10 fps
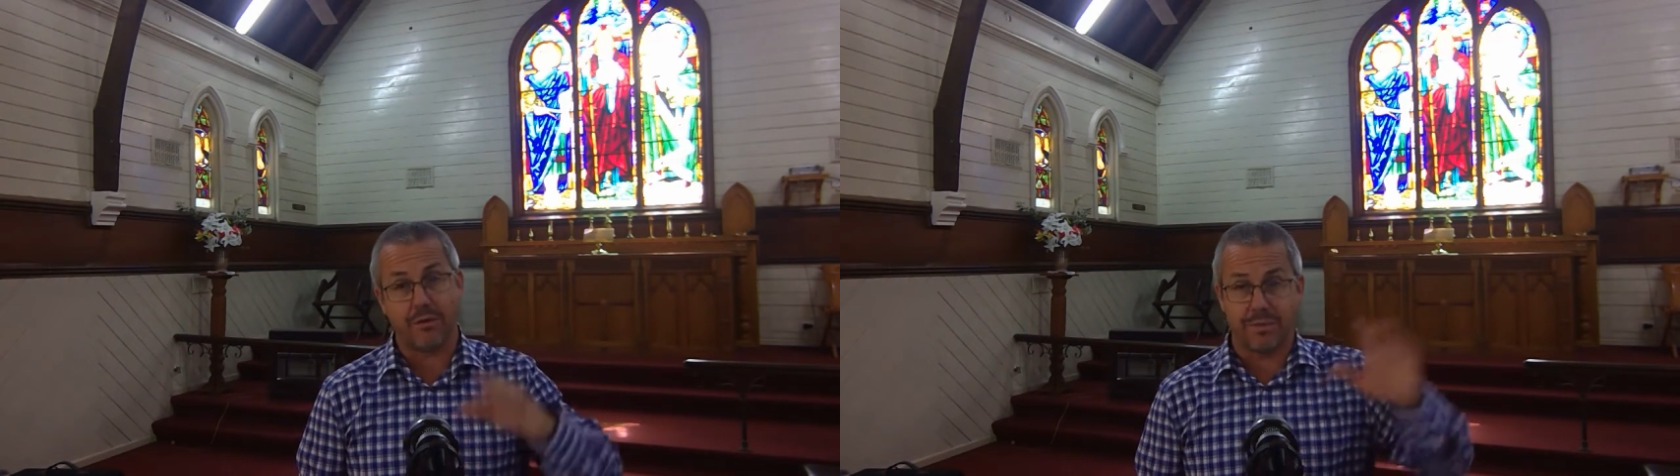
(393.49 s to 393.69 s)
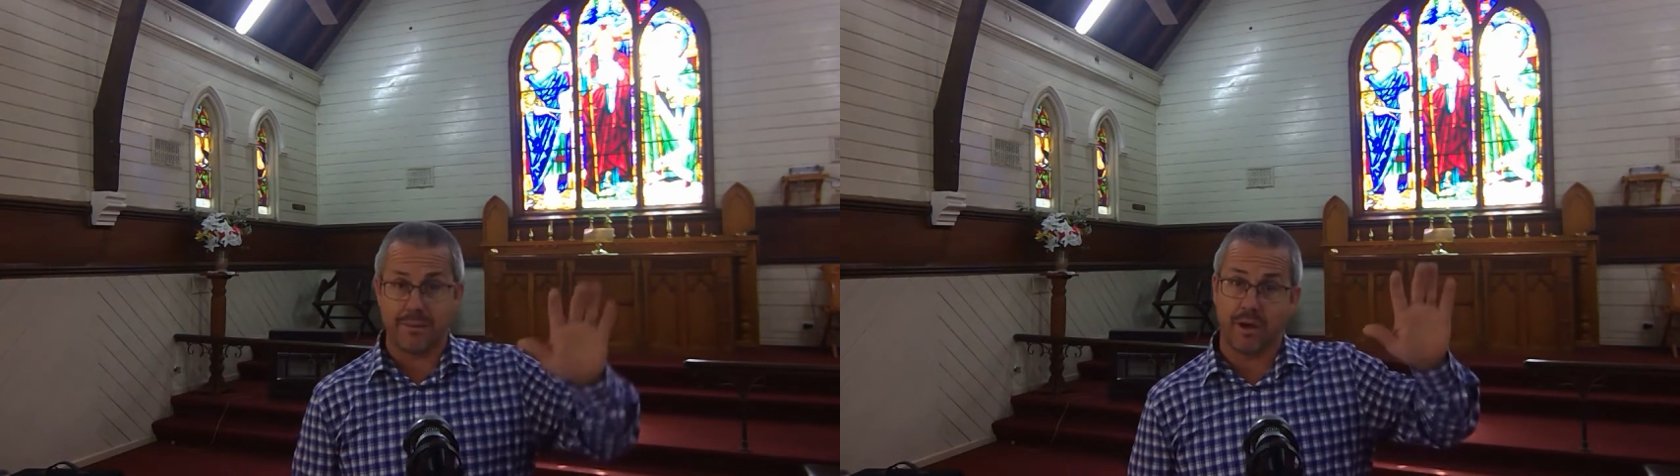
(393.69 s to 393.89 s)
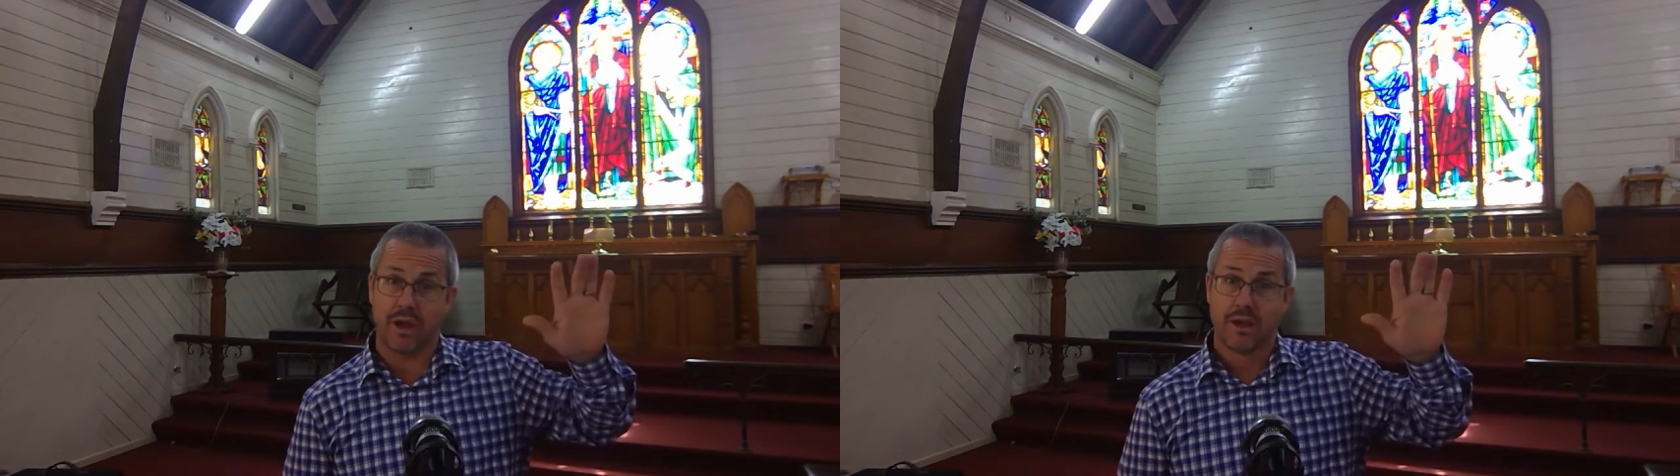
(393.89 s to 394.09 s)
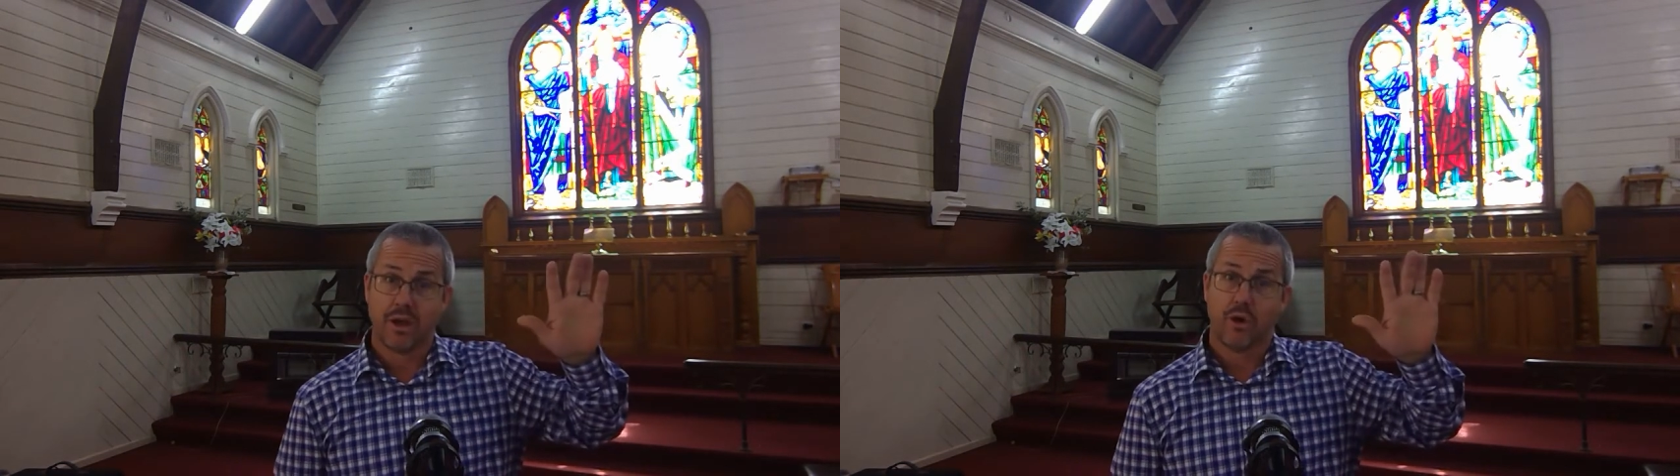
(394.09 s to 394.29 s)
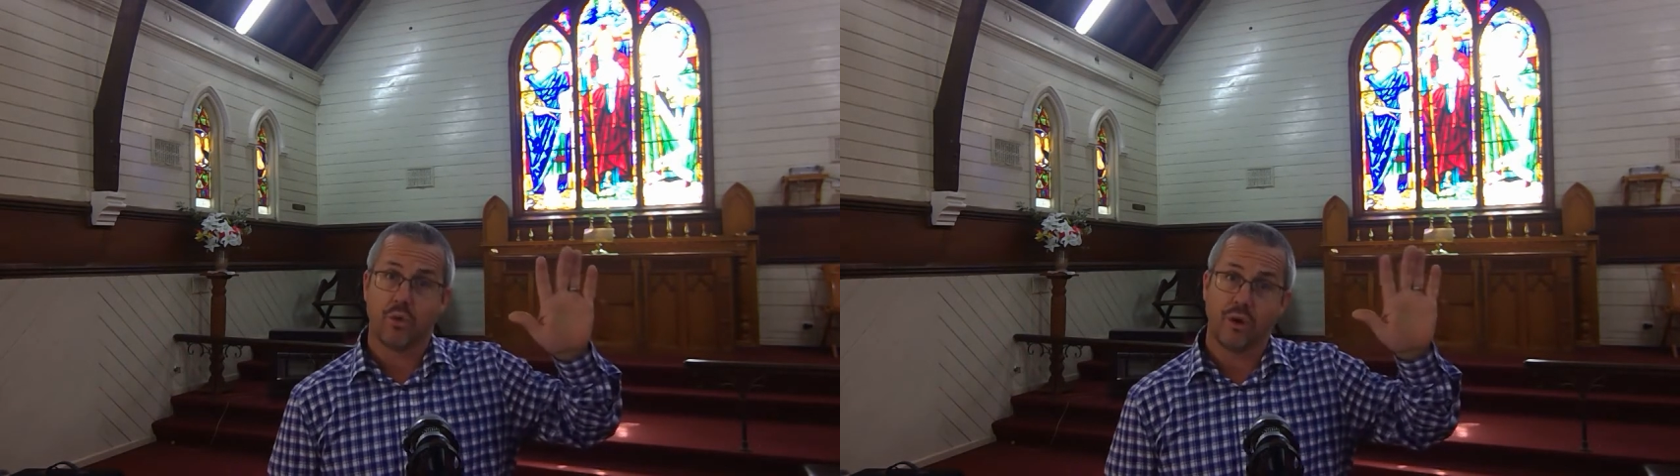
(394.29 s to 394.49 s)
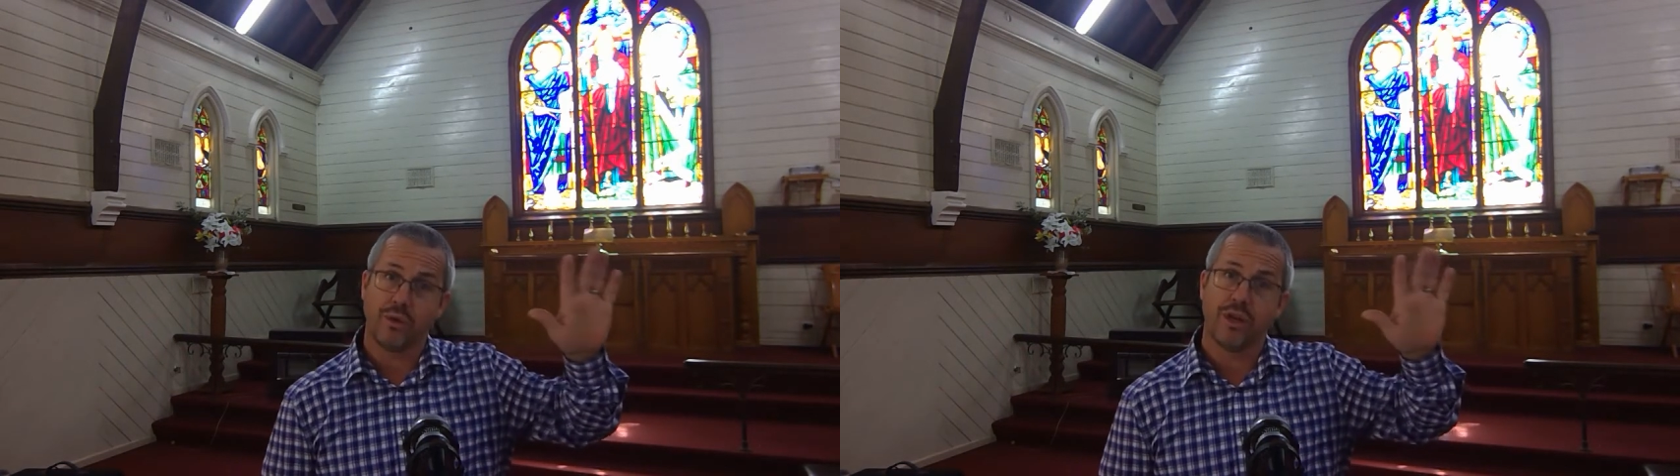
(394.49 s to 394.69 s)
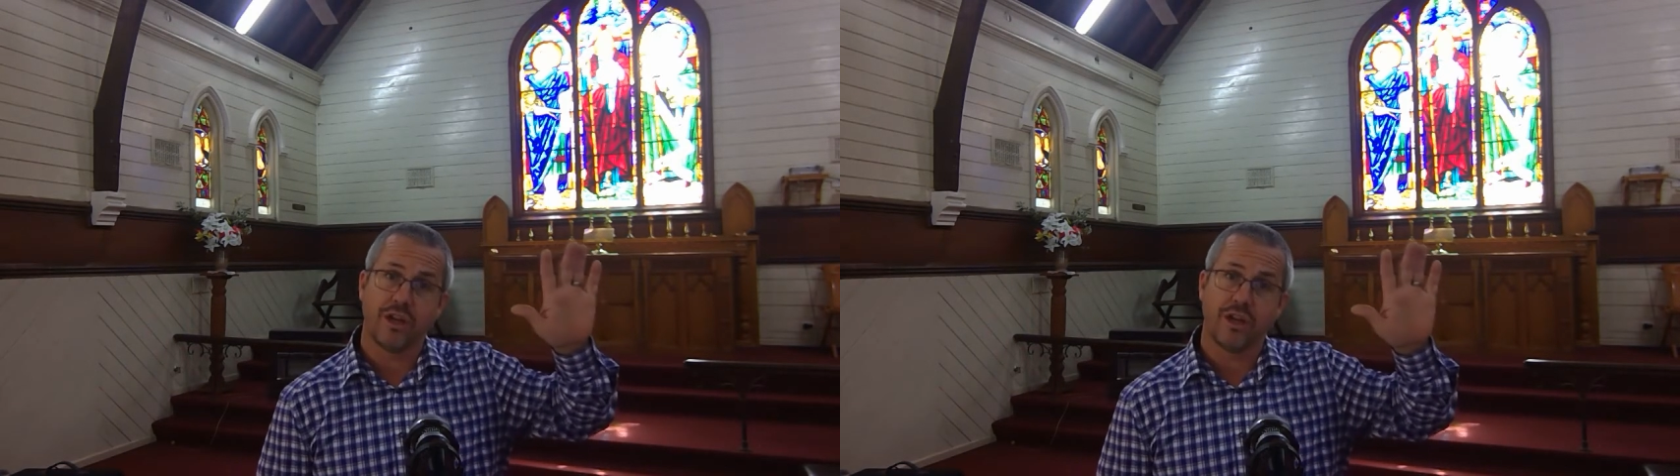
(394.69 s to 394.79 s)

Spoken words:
Remember what we